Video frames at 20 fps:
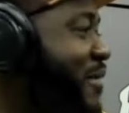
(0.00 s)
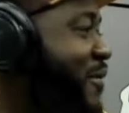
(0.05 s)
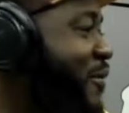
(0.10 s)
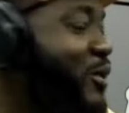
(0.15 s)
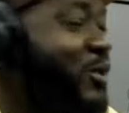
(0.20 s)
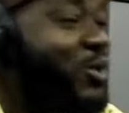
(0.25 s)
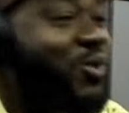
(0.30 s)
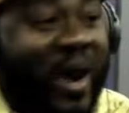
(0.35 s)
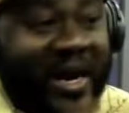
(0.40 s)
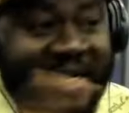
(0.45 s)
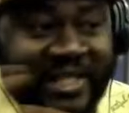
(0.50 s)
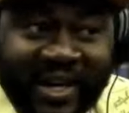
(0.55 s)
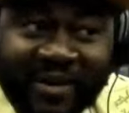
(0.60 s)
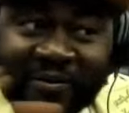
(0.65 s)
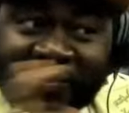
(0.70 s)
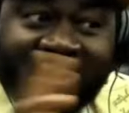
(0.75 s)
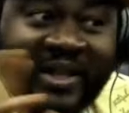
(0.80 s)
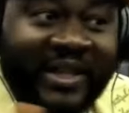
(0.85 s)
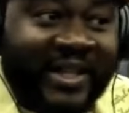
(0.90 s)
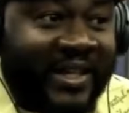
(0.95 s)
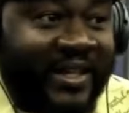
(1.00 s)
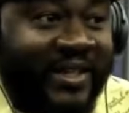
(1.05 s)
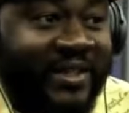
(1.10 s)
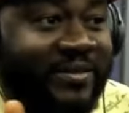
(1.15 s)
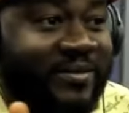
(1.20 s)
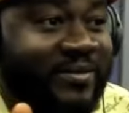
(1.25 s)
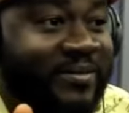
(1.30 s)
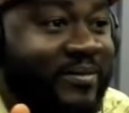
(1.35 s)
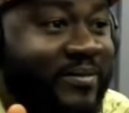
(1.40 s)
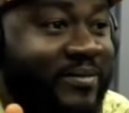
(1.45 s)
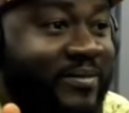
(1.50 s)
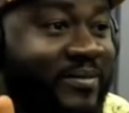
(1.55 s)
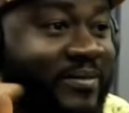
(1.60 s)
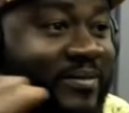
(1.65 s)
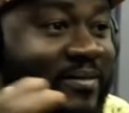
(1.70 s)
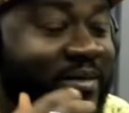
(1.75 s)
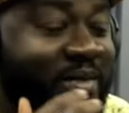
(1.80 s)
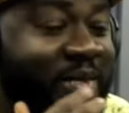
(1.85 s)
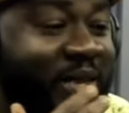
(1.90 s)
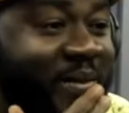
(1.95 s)
they for squash everything.
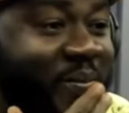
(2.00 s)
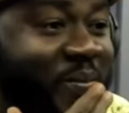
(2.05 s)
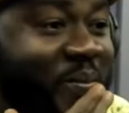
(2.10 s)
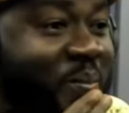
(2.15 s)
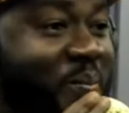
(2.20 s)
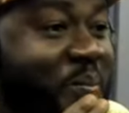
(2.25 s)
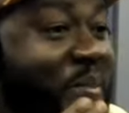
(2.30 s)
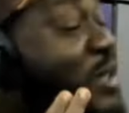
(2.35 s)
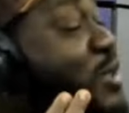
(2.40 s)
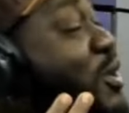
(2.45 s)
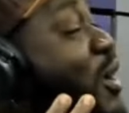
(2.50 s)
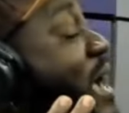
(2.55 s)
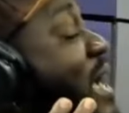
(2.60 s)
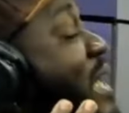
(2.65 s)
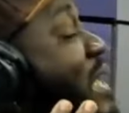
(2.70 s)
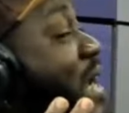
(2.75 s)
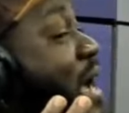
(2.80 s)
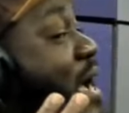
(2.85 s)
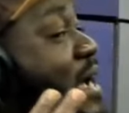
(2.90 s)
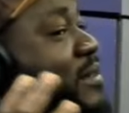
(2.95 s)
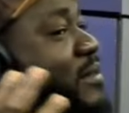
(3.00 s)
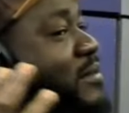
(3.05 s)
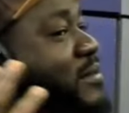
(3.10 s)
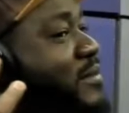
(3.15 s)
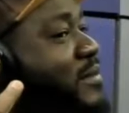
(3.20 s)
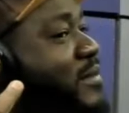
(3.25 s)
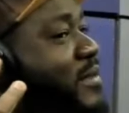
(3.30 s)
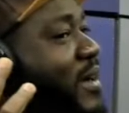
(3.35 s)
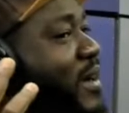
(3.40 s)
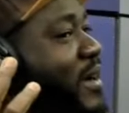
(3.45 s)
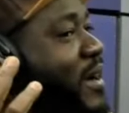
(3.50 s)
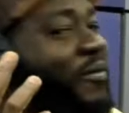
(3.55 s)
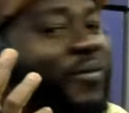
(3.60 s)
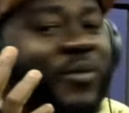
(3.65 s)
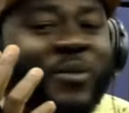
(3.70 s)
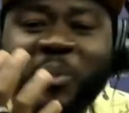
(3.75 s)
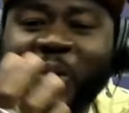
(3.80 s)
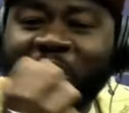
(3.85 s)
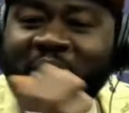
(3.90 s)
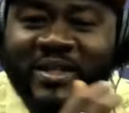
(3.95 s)
Major headline.
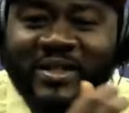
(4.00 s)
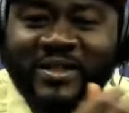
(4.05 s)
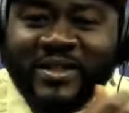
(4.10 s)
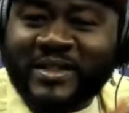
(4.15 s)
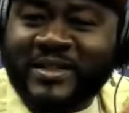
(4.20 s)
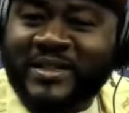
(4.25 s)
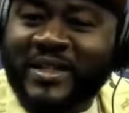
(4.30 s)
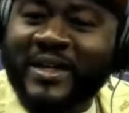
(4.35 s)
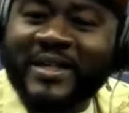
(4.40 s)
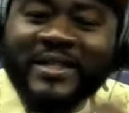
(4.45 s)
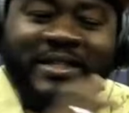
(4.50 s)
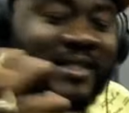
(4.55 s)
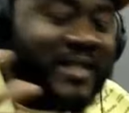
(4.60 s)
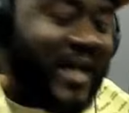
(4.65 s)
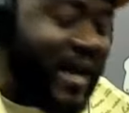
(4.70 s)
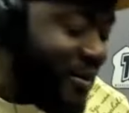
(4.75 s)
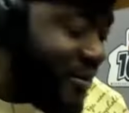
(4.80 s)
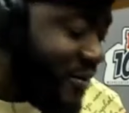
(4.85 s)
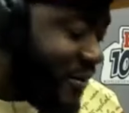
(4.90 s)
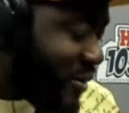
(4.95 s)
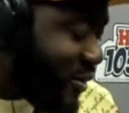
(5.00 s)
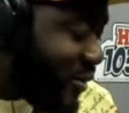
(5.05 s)
Everybody, they tell inside of the